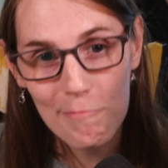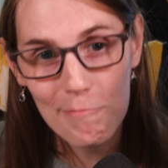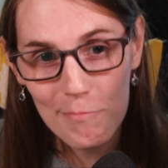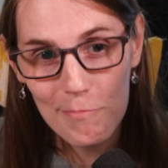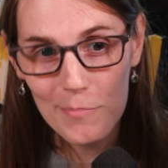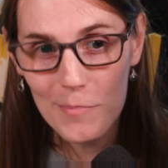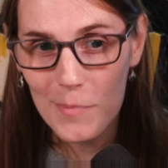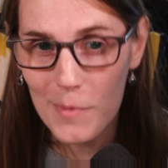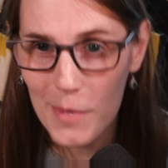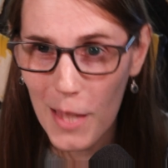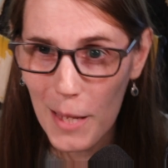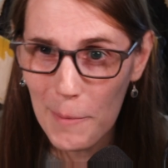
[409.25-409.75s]

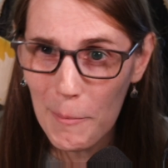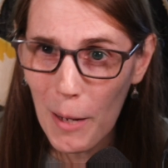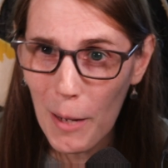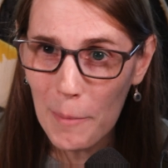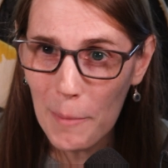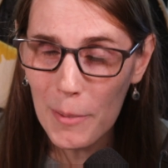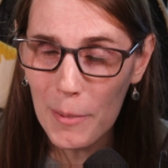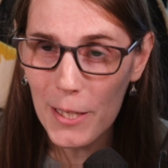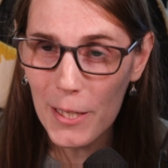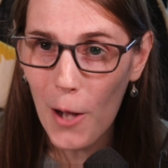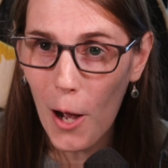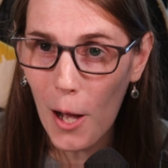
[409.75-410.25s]
They might be
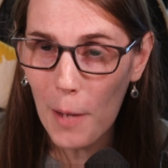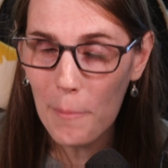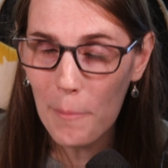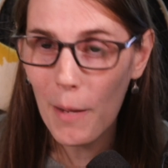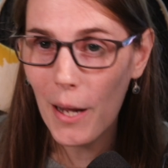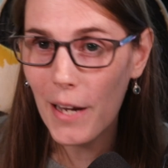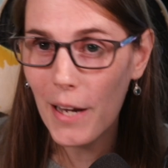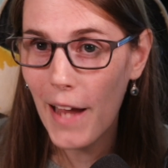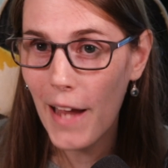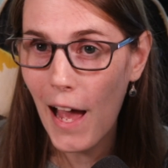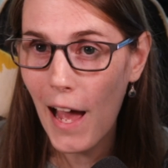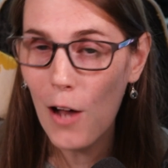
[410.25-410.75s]
gone by
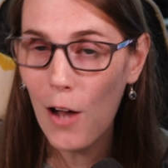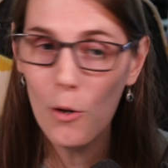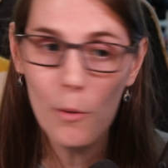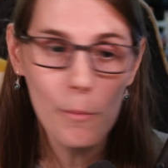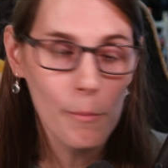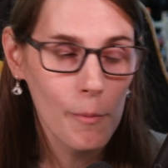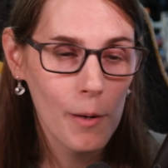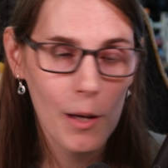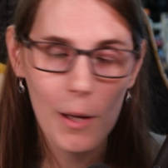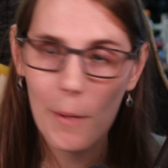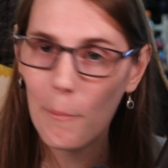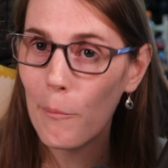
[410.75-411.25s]
now,
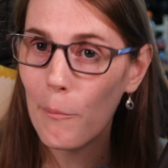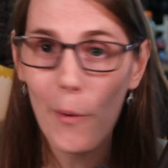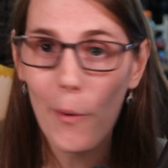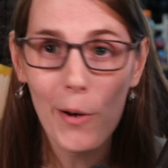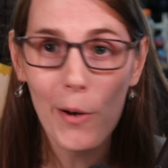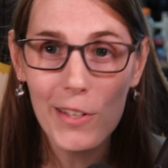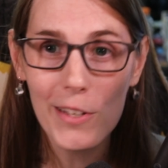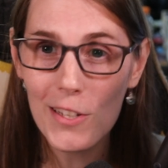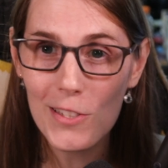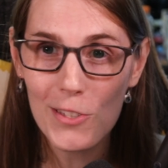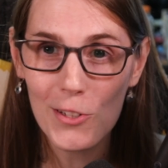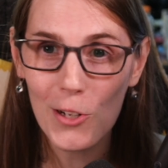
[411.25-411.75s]
but it
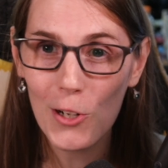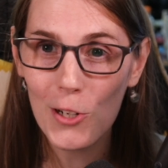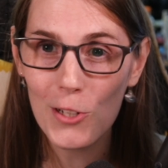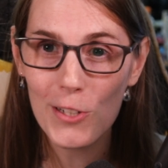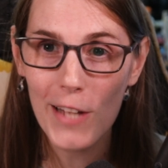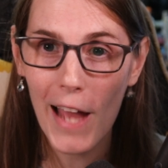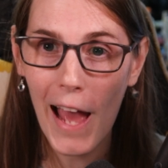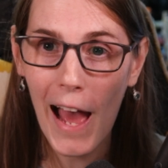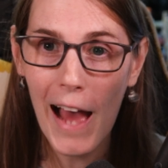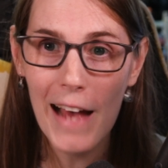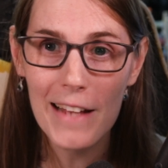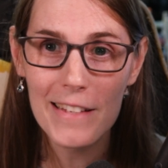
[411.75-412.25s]
doesn't hurt to
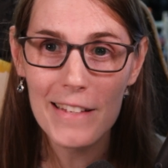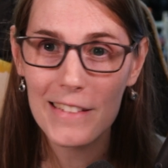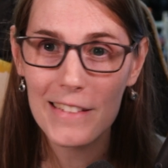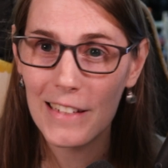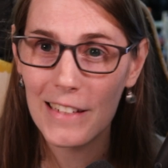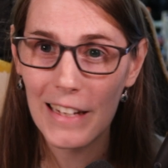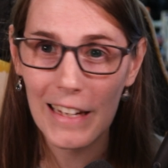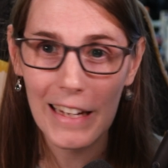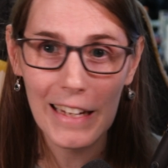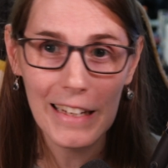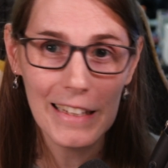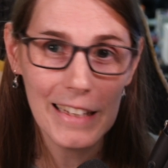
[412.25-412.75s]
ask. And
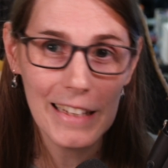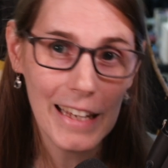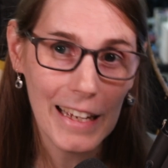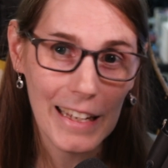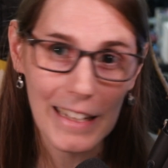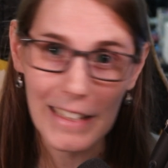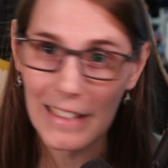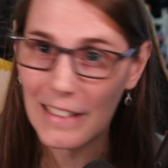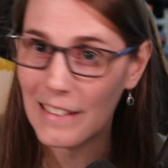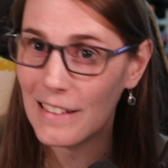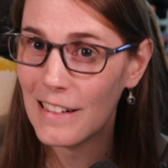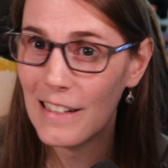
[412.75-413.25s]
again,
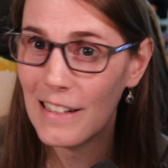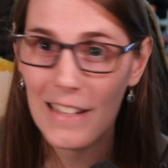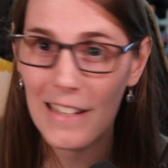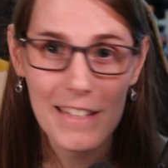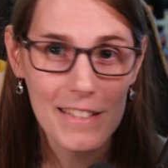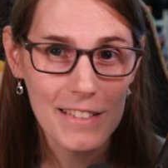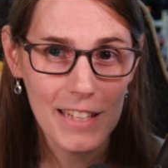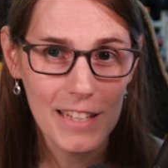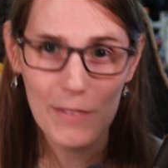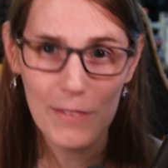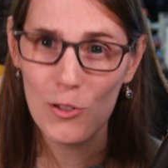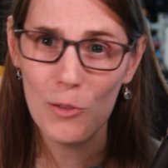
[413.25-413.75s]
saves
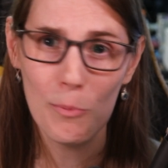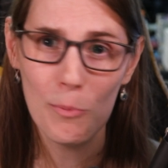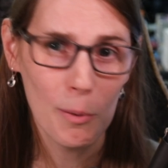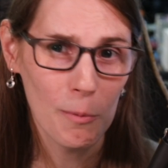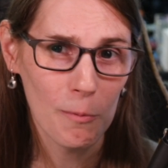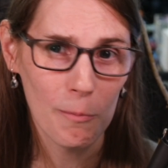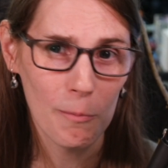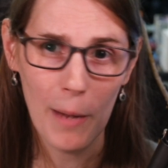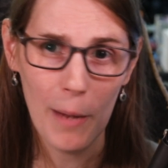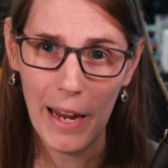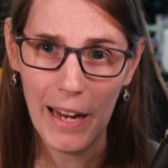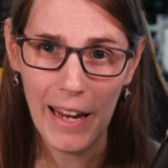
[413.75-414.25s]
you from
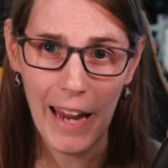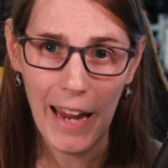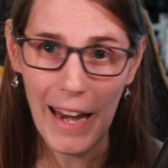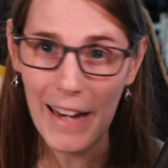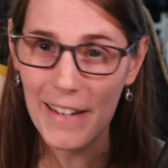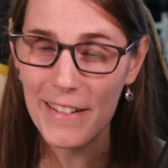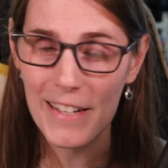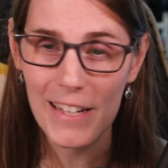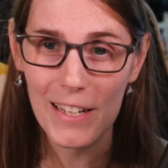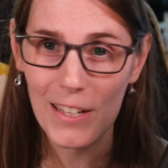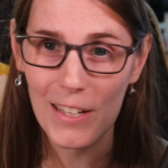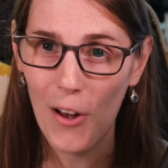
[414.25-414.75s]
paying $18
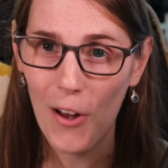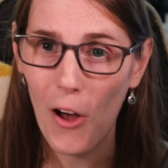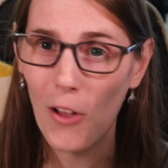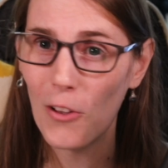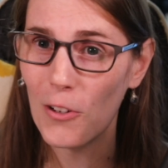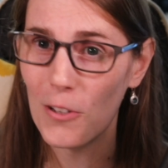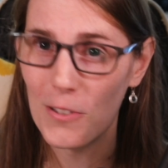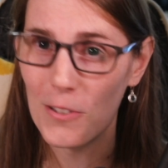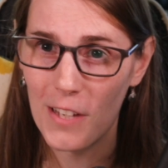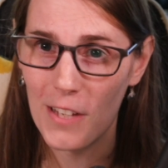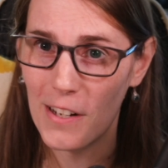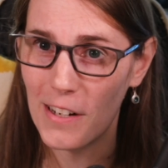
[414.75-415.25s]

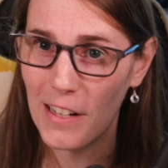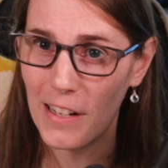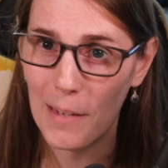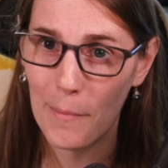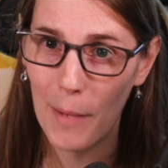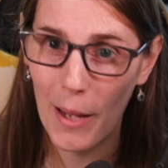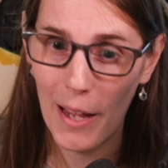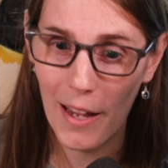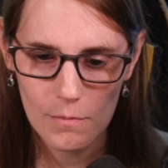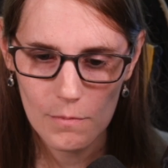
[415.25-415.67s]
on eBay.